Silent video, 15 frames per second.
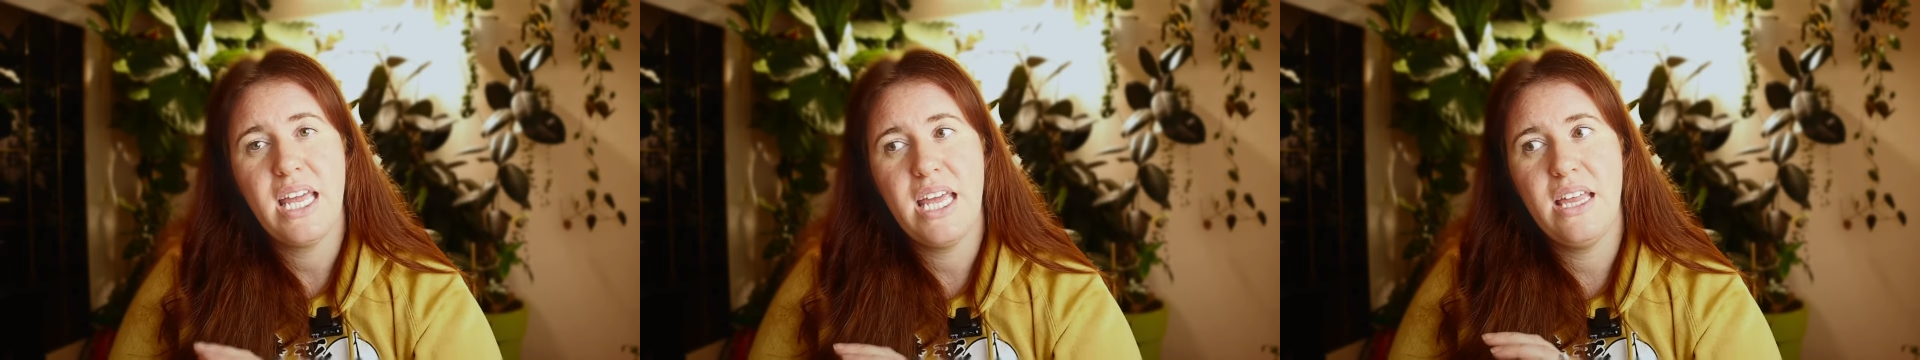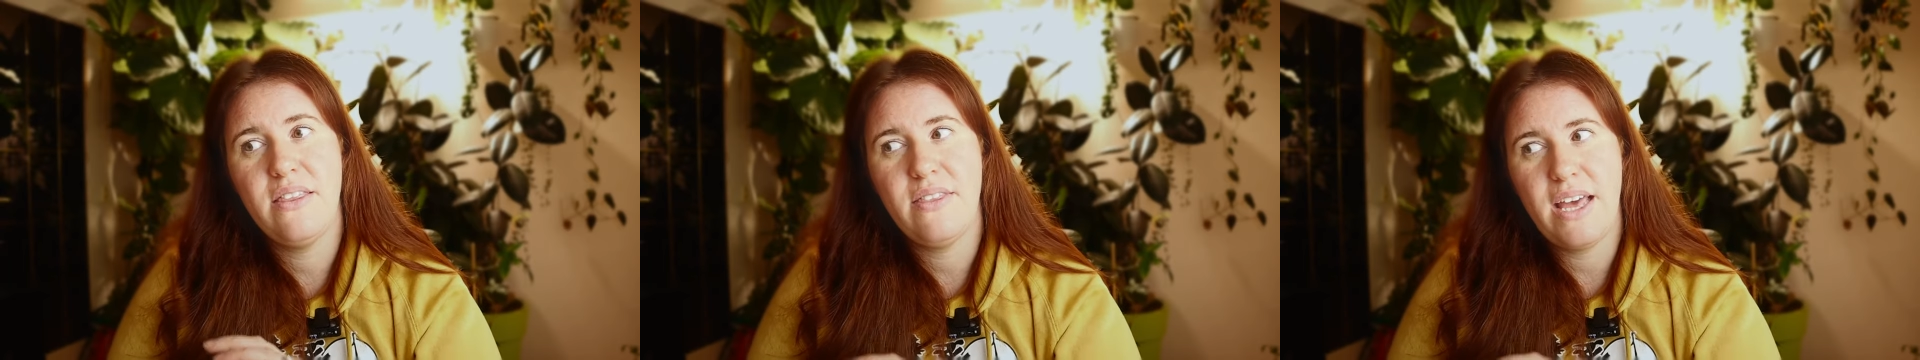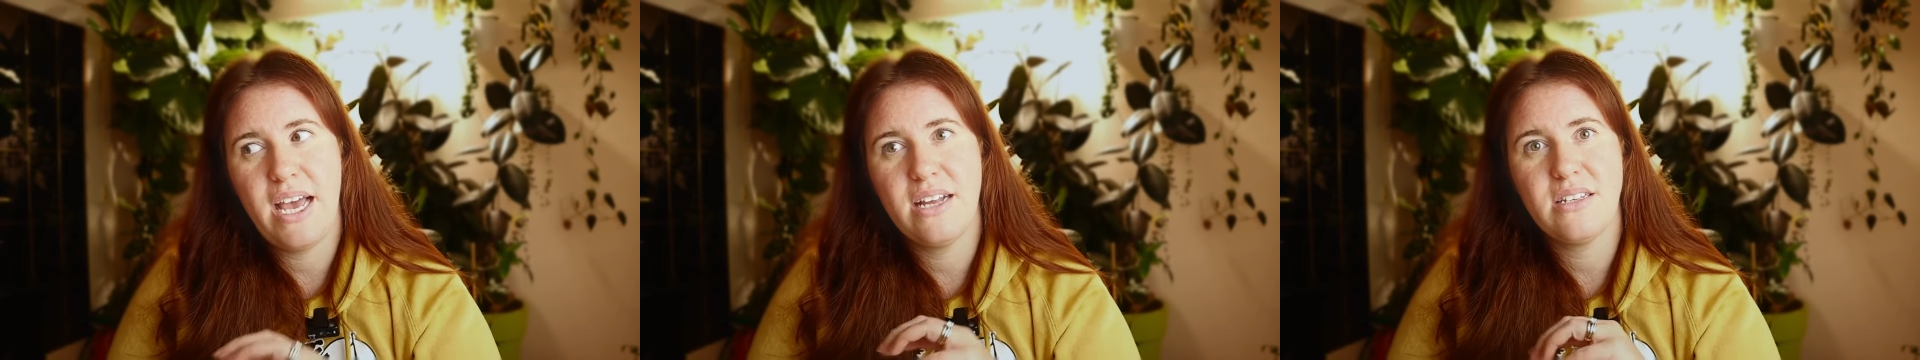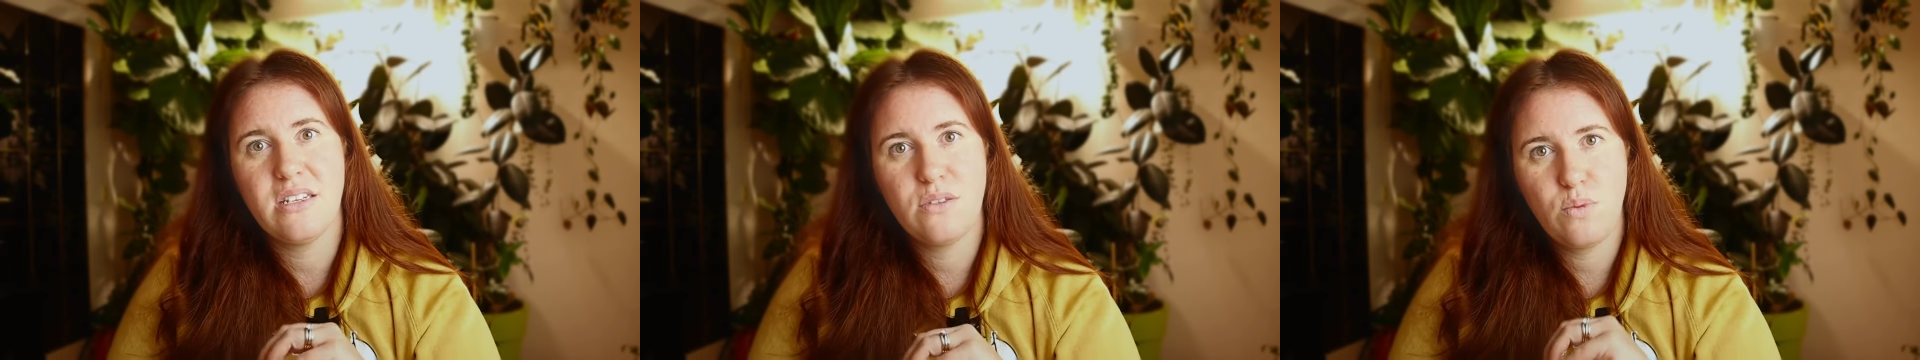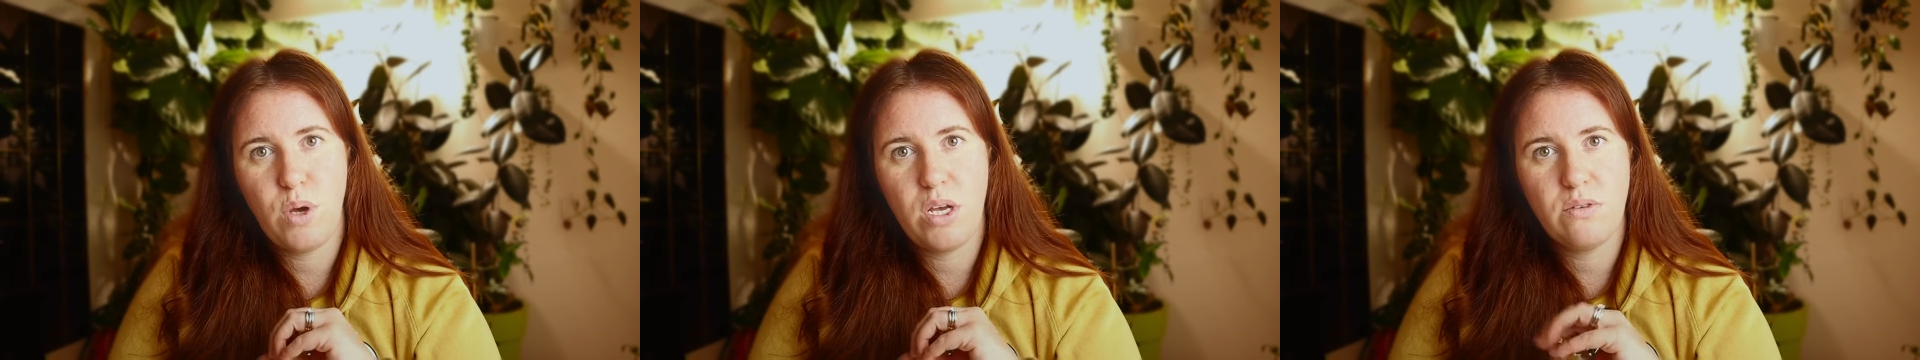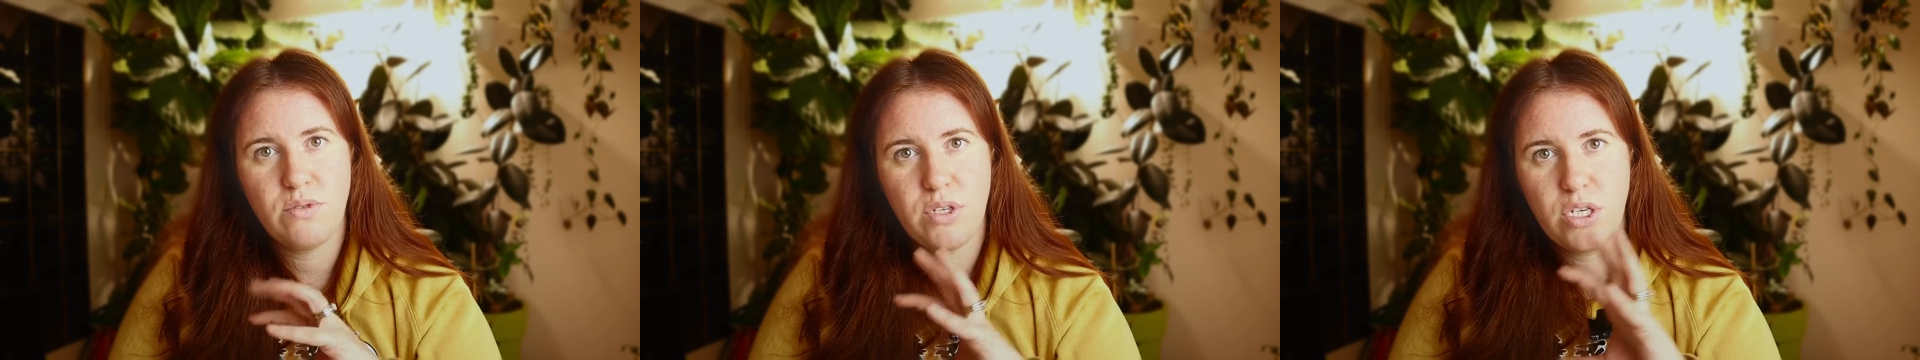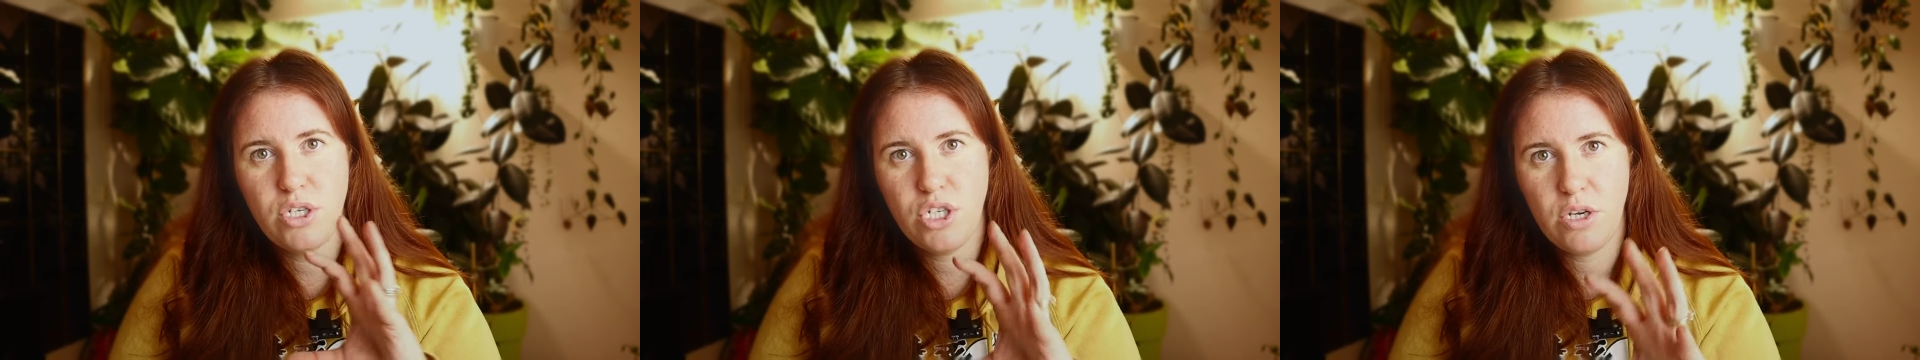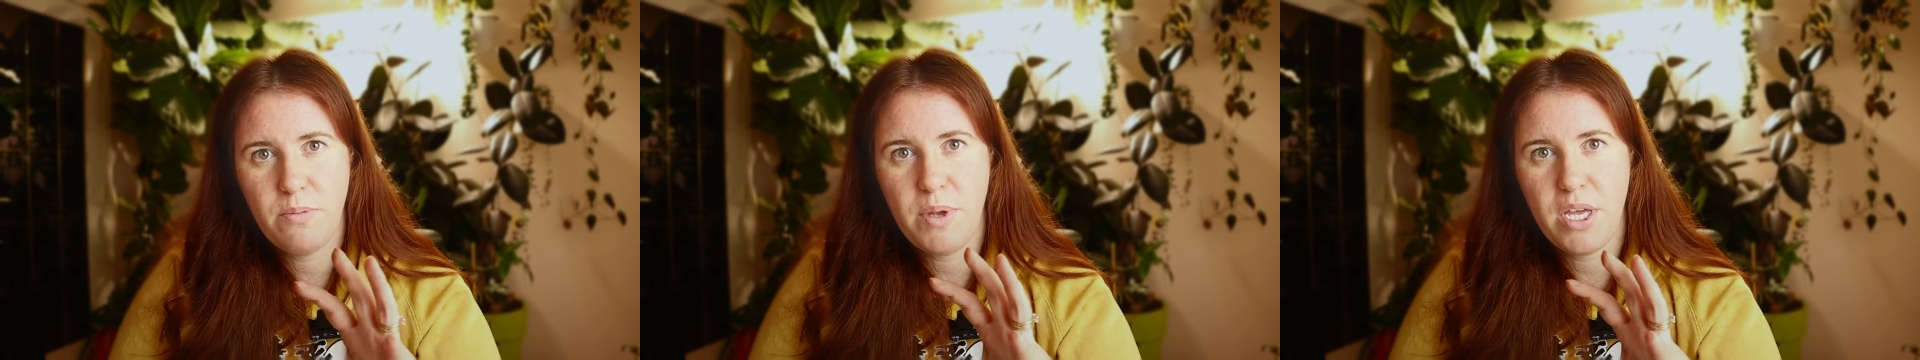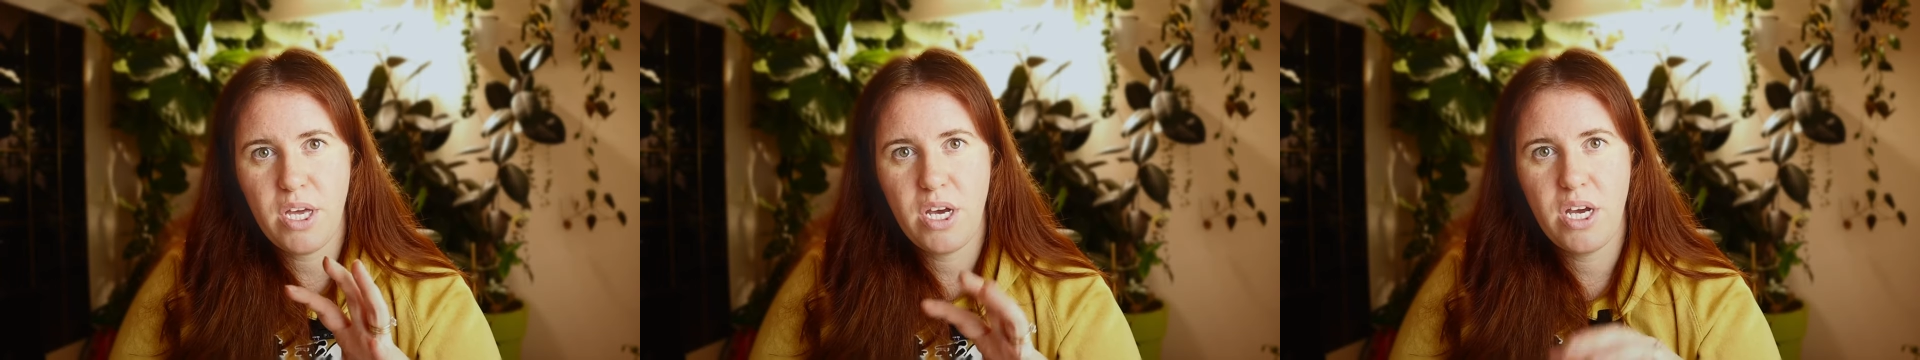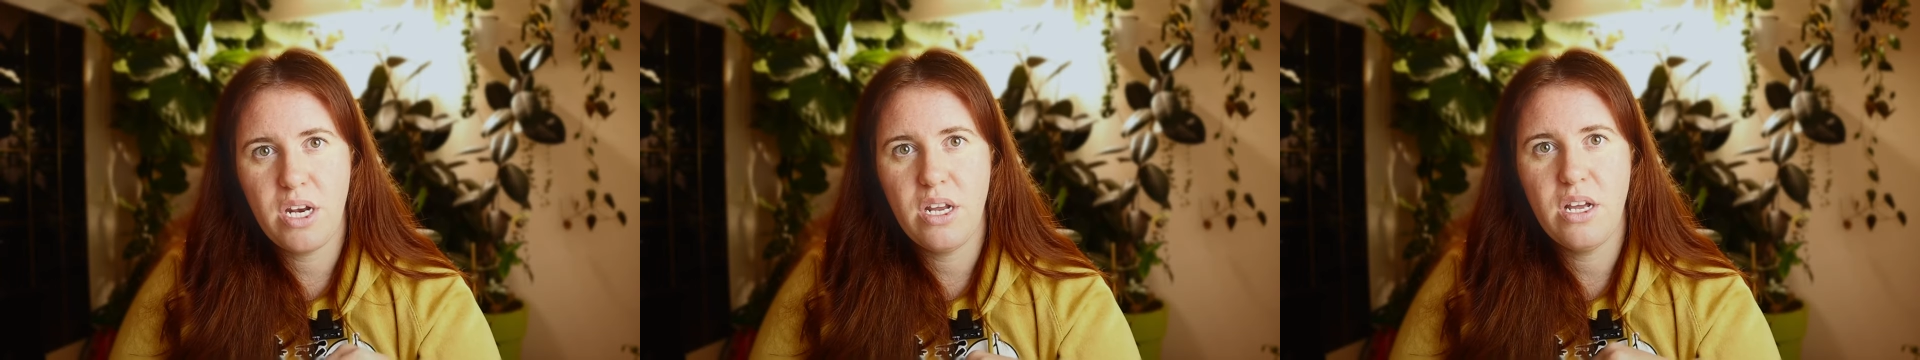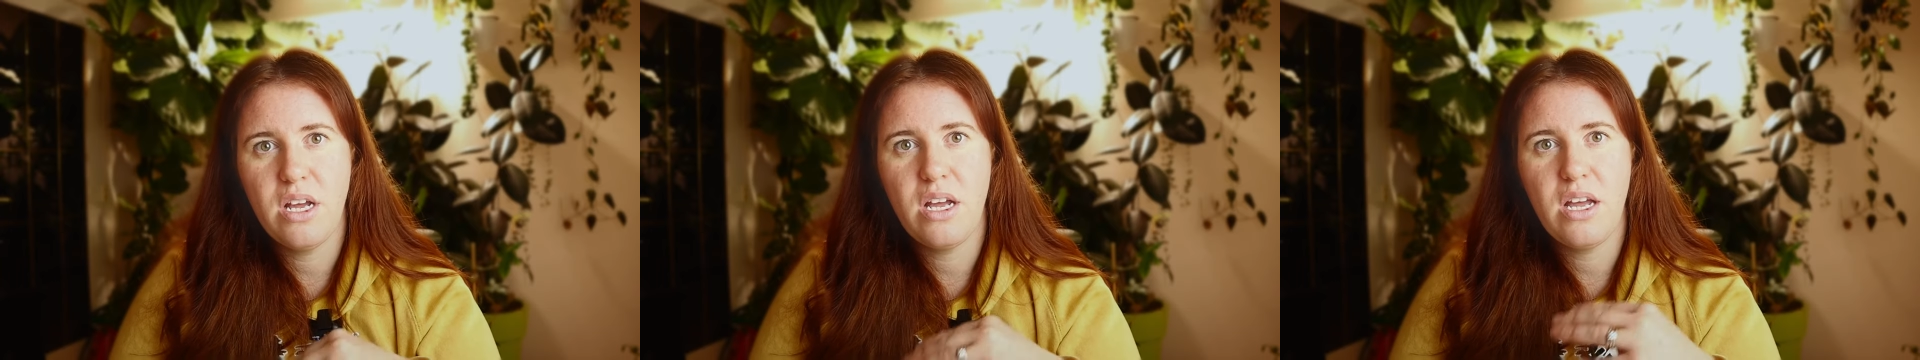in that as well. So you should be good.